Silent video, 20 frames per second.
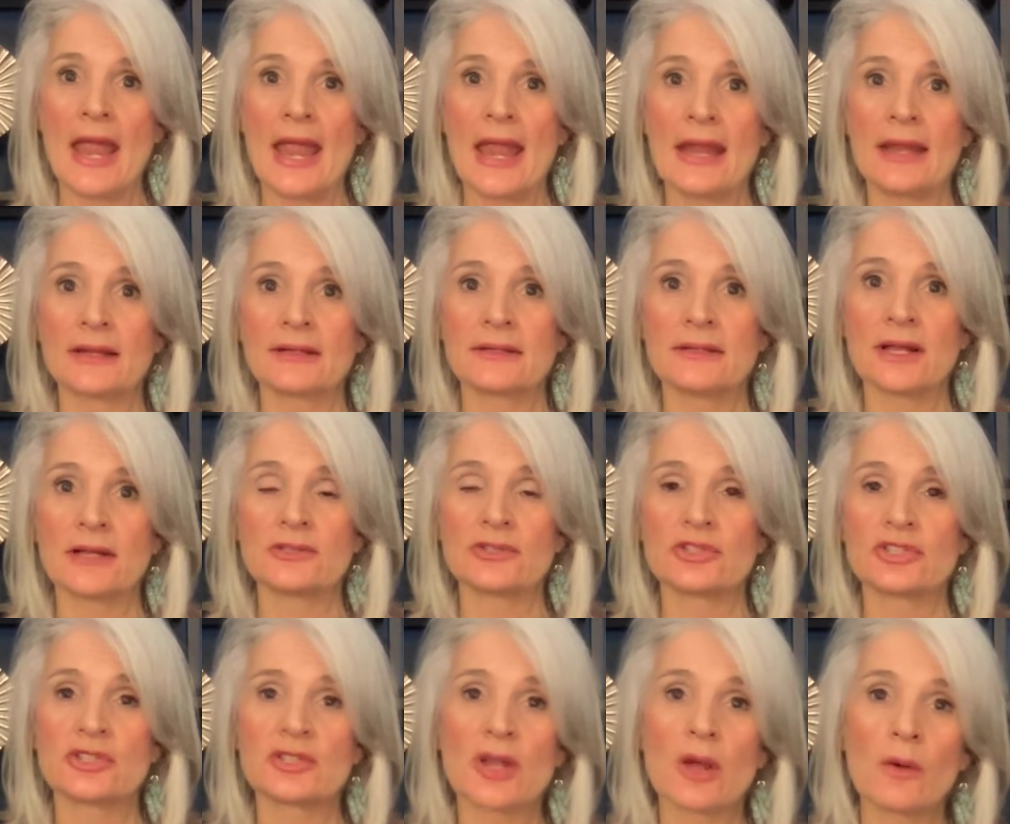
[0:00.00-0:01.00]
And
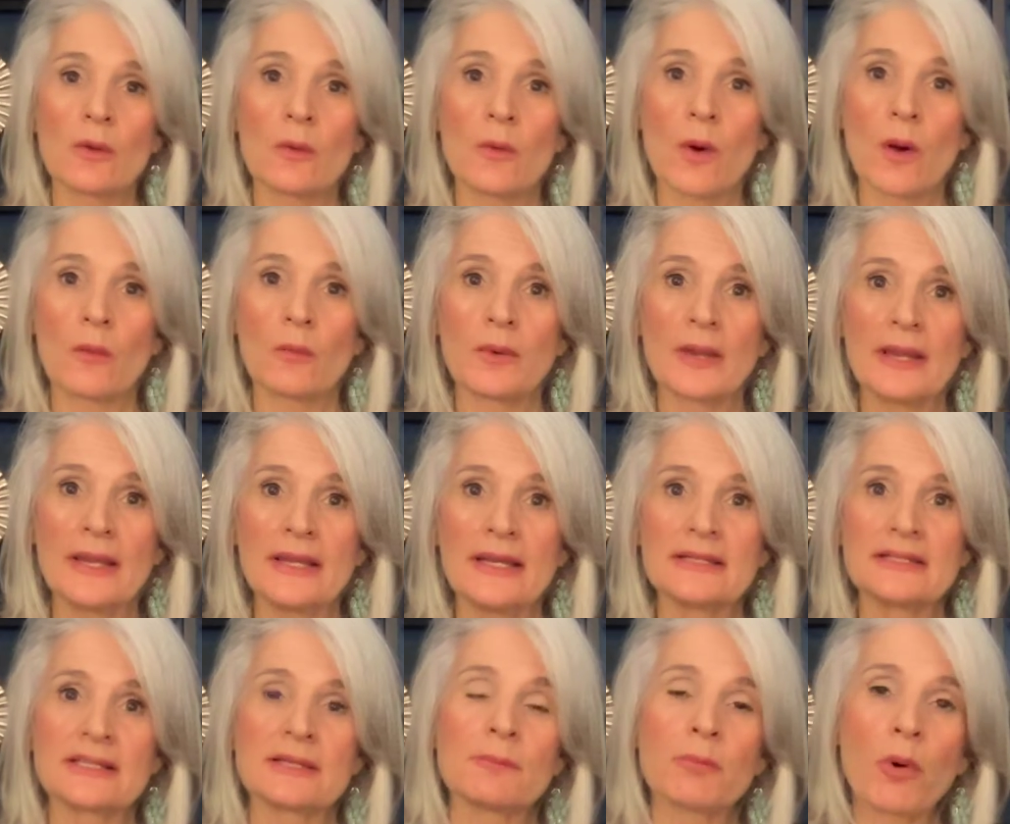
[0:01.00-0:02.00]
so
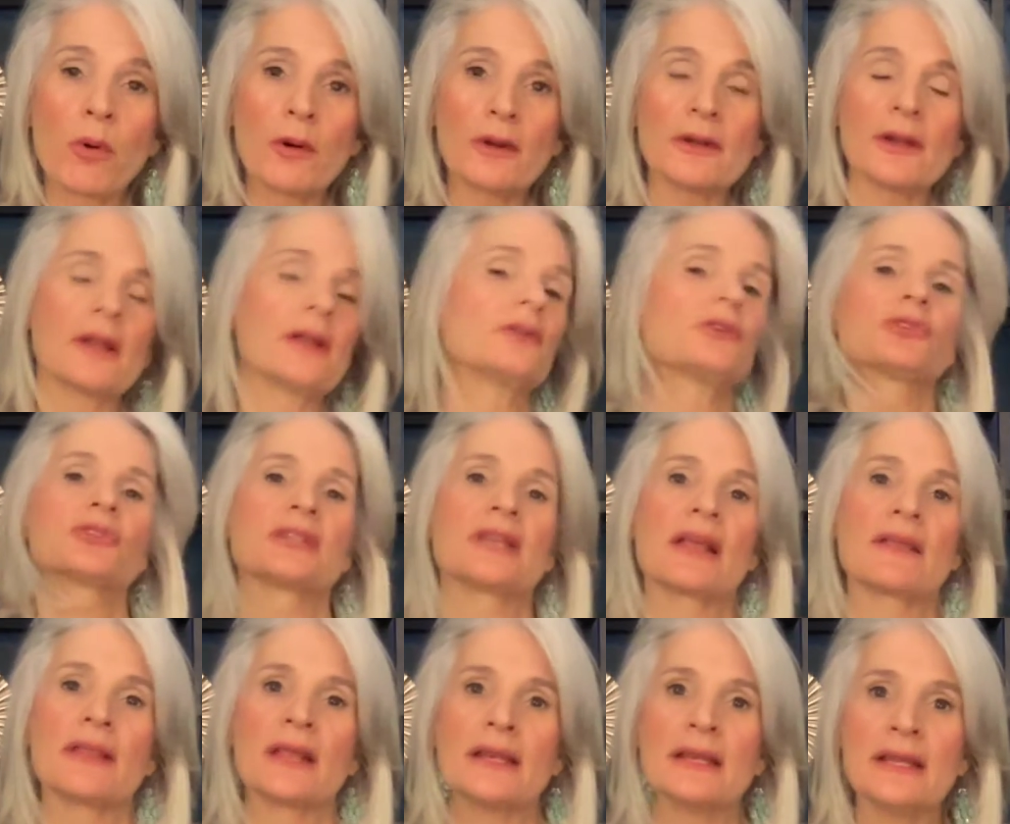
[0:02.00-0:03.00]
it's important to
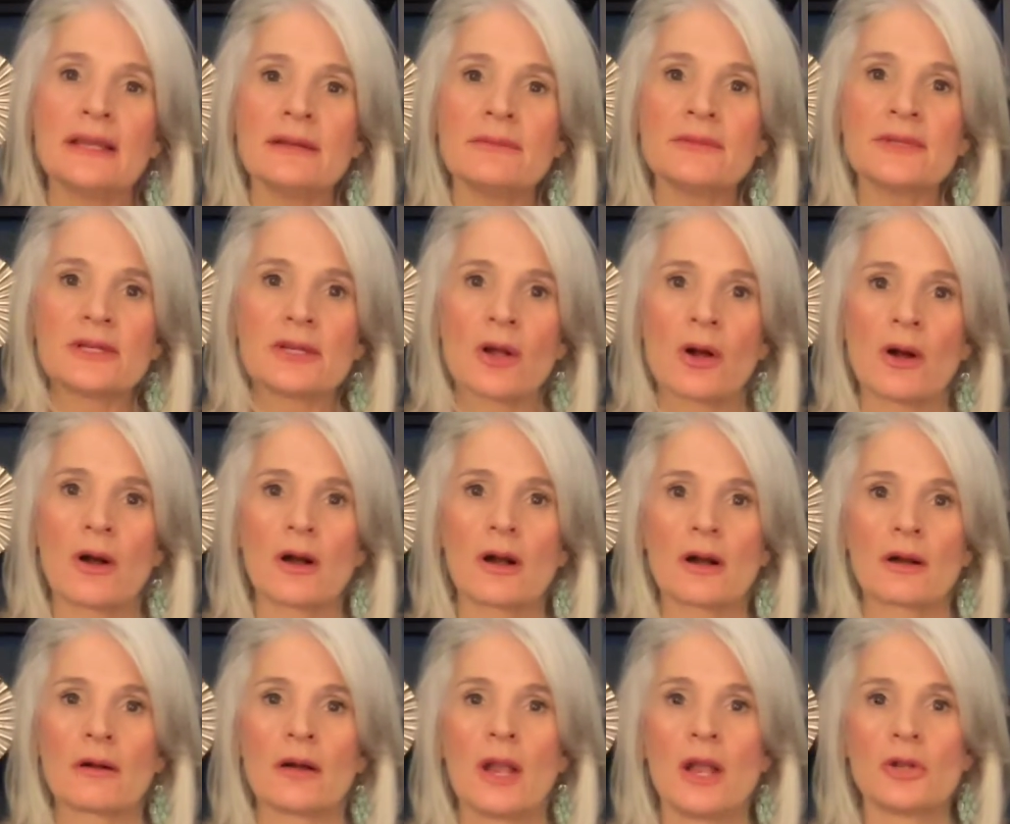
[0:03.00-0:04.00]
understand that
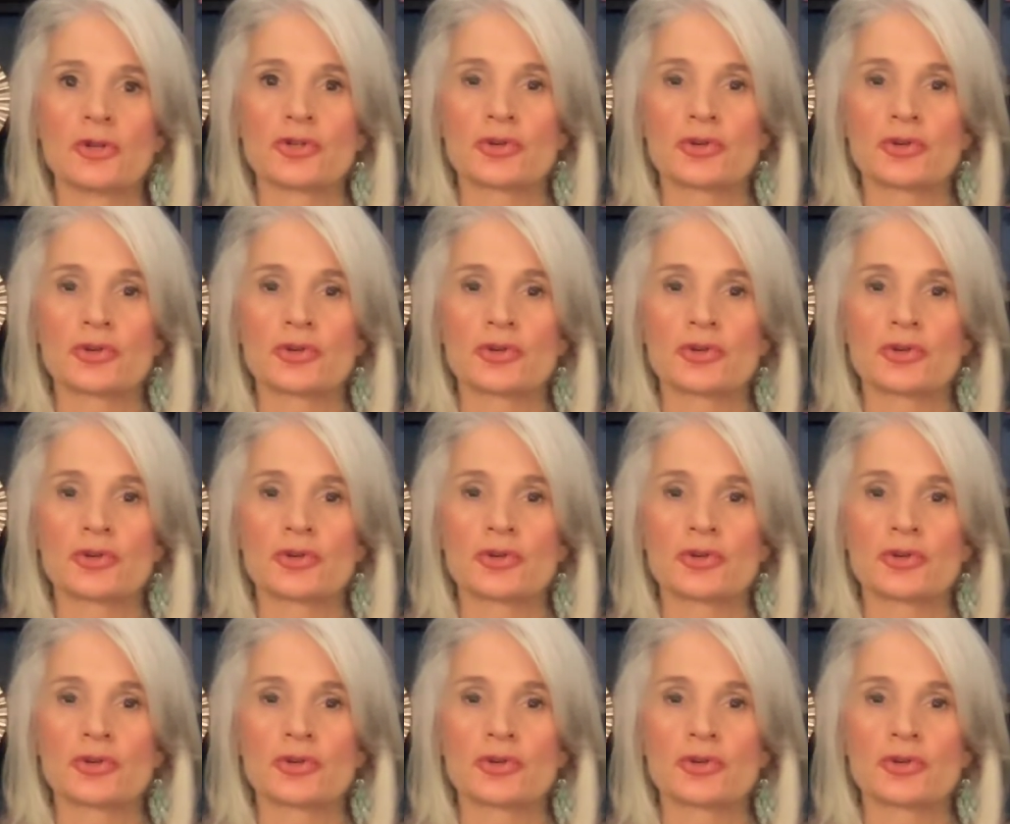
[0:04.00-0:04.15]
EMDR